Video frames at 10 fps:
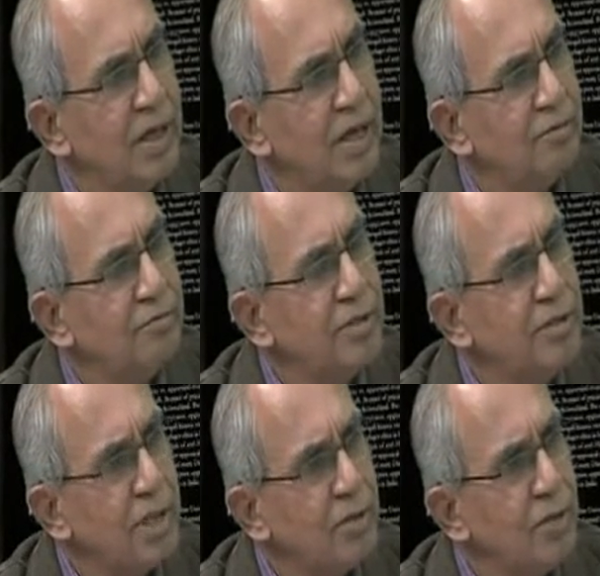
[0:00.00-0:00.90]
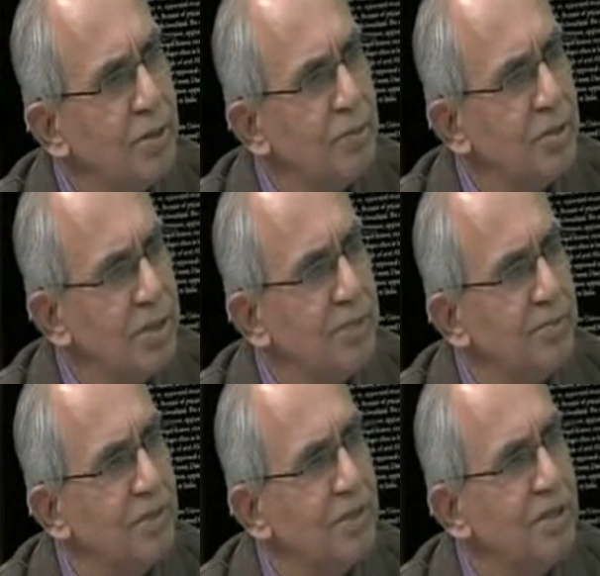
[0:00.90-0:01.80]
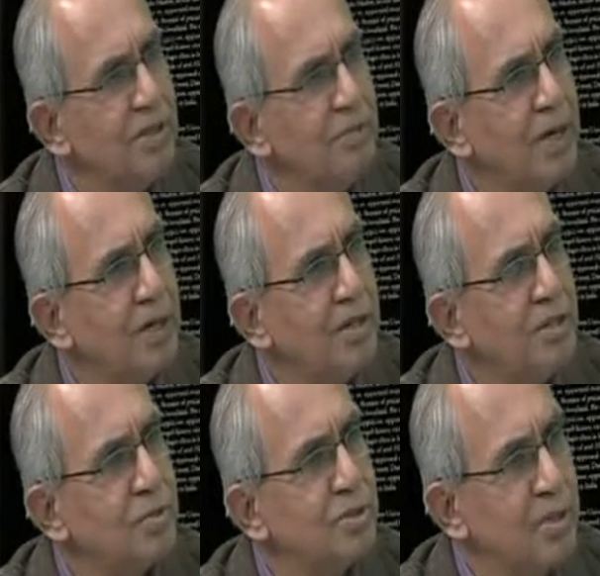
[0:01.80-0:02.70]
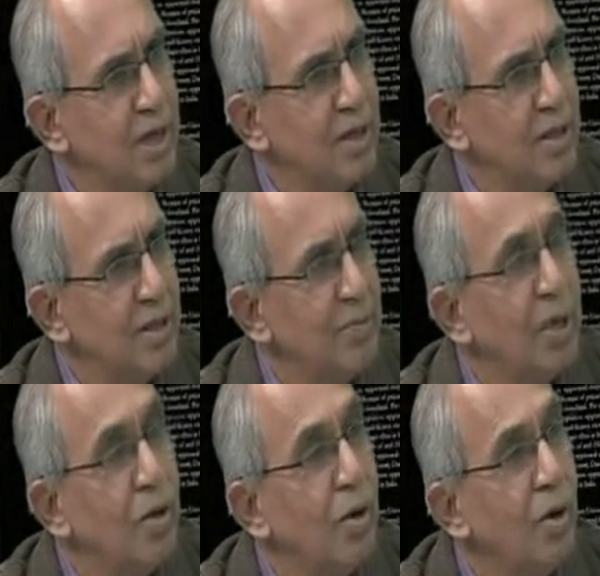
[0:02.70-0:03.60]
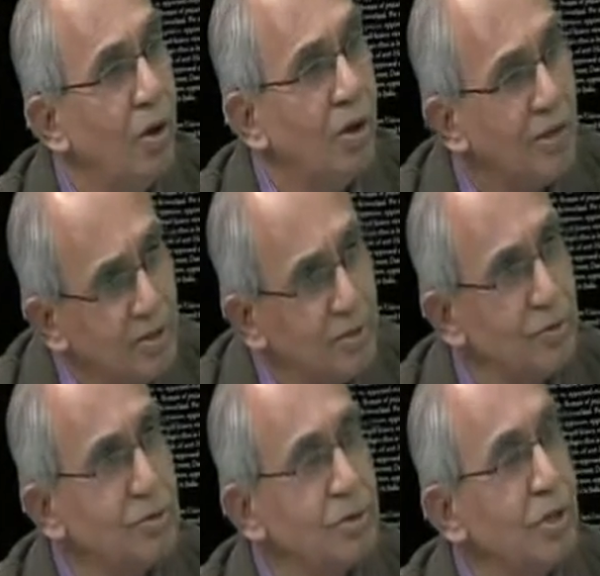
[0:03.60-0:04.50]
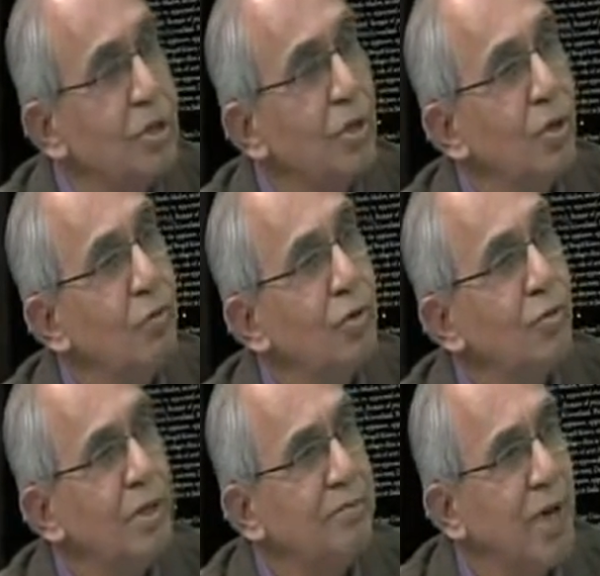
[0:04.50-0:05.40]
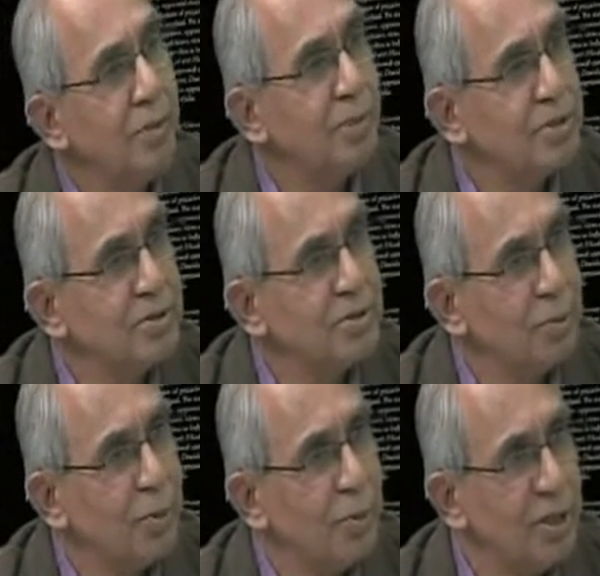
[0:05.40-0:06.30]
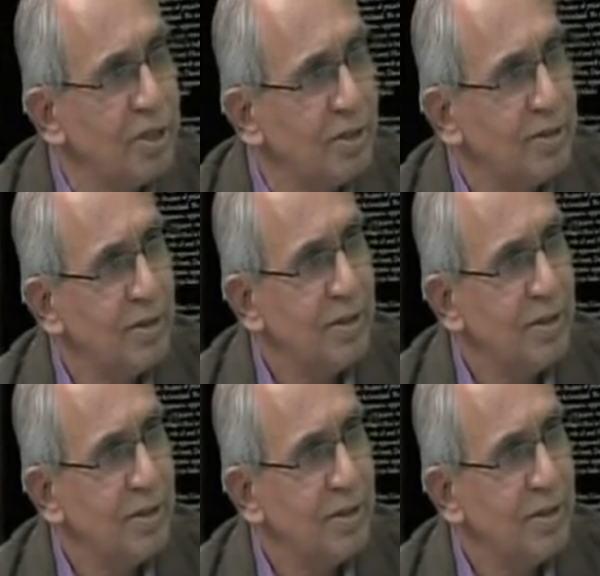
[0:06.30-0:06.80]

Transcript: Every secular Muslim in Bangladesh was targeted. But all Hindus, over 25% of the population.